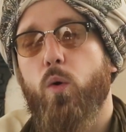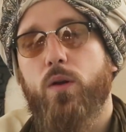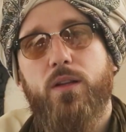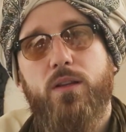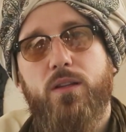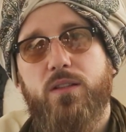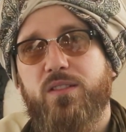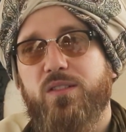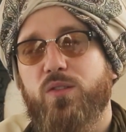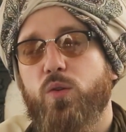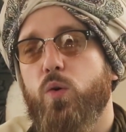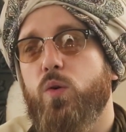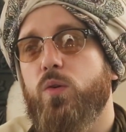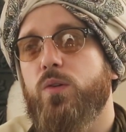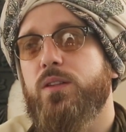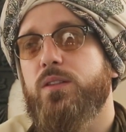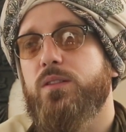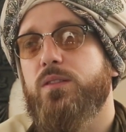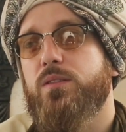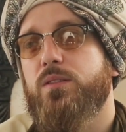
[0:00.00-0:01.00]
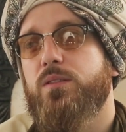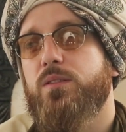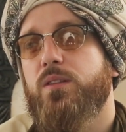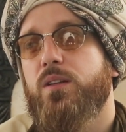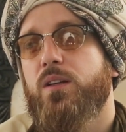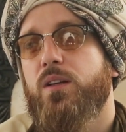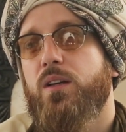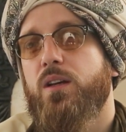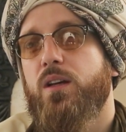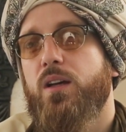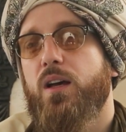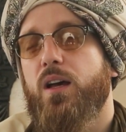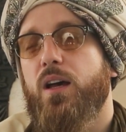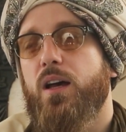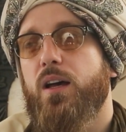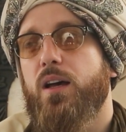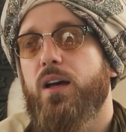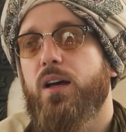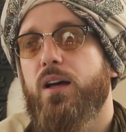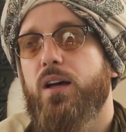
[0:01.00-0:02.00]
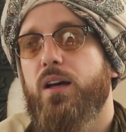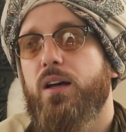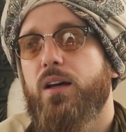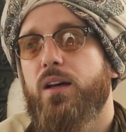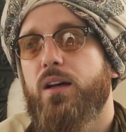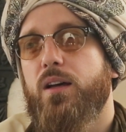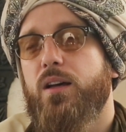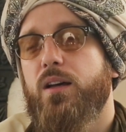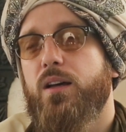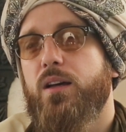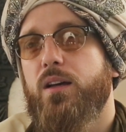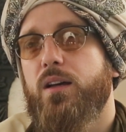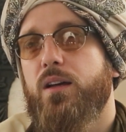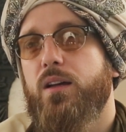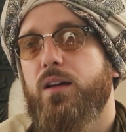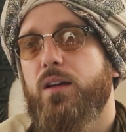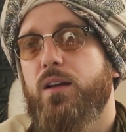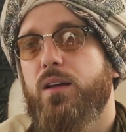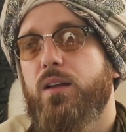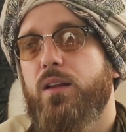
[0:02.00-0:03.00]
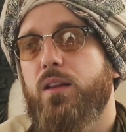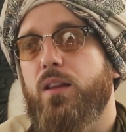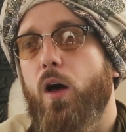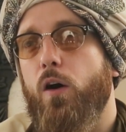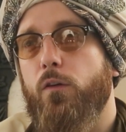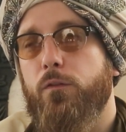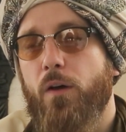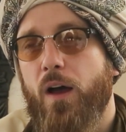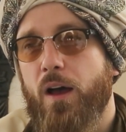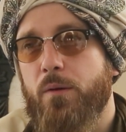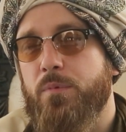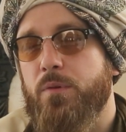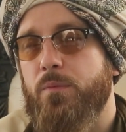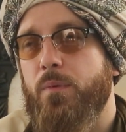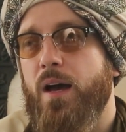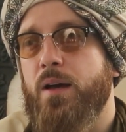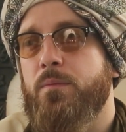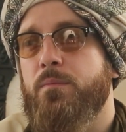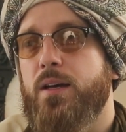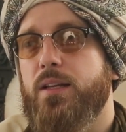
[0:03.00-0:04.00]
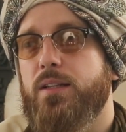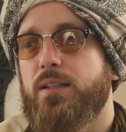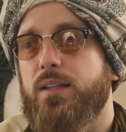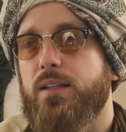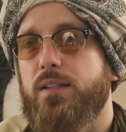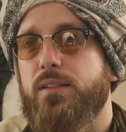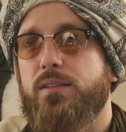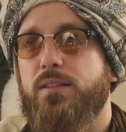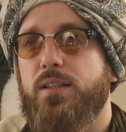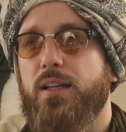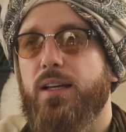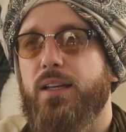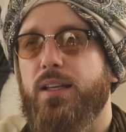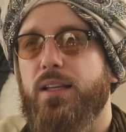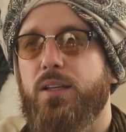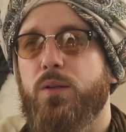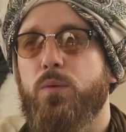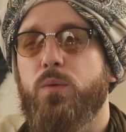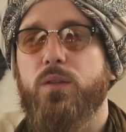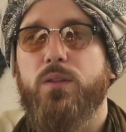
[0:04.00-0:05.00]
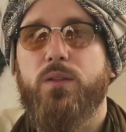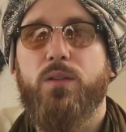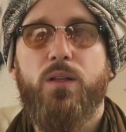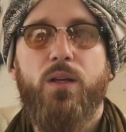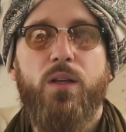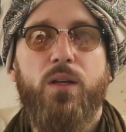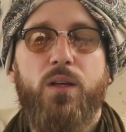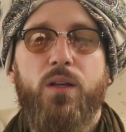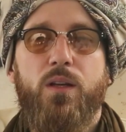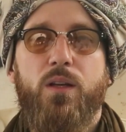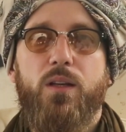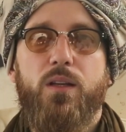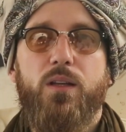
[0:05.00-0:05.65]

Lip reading: one of the stories of Habib Ahmed is that he was